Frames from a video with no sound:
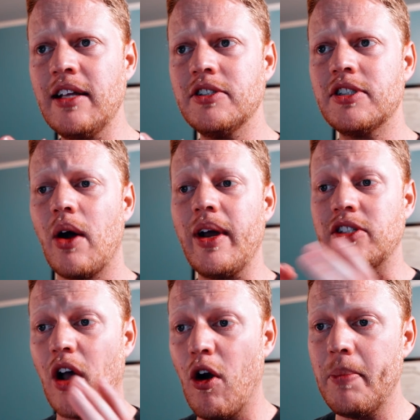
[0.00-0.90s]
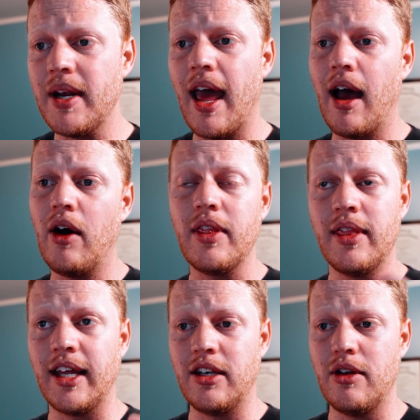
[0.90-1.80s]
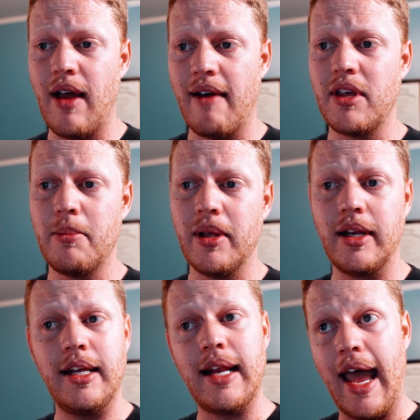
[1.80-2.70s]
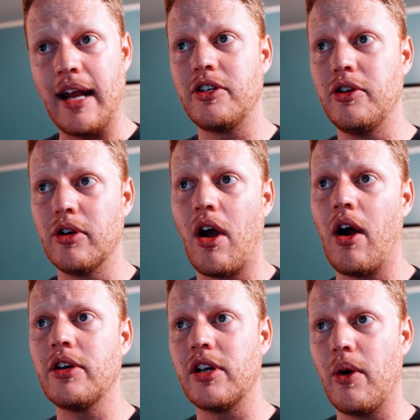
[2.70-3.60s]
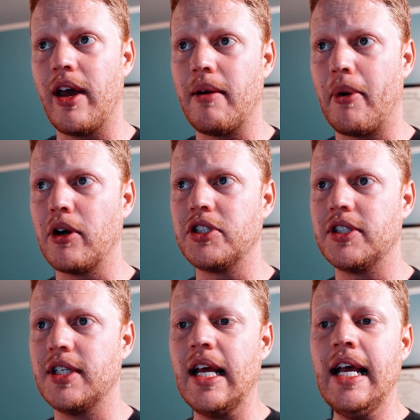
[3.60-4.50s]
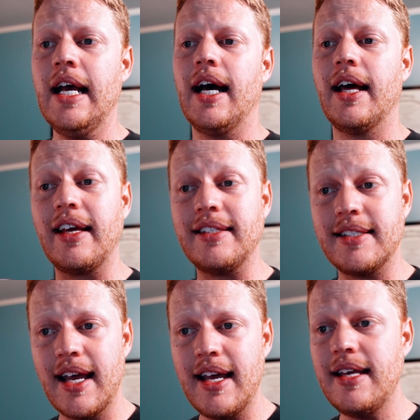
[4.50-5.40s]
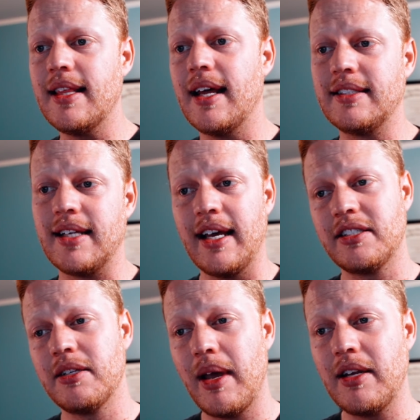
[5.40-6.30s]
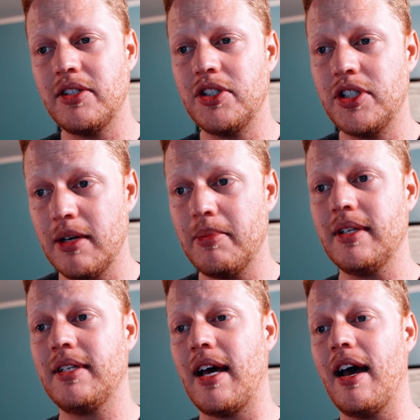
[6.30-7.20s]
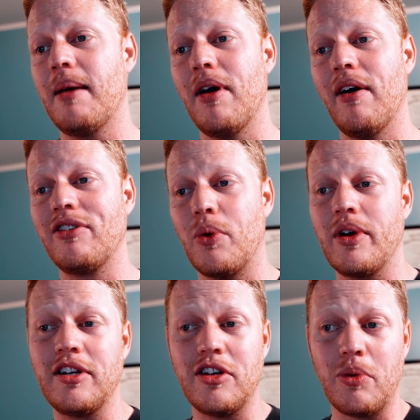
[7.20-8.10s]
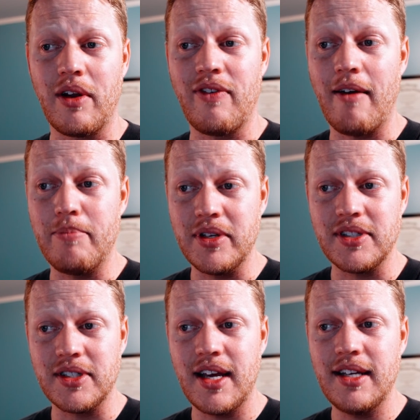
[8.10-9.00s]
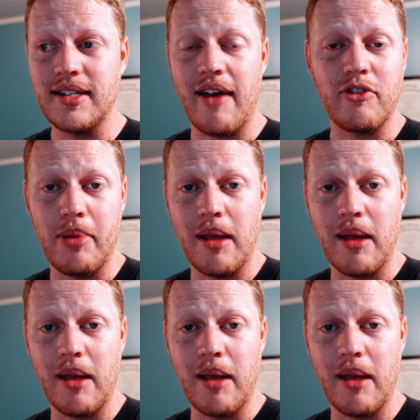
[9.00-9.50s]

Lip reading: And so it's open now. They do have the ability to add it to your cart to go ahead and purchase it. They say that it's an estimated ship time of 20 to 25 business days after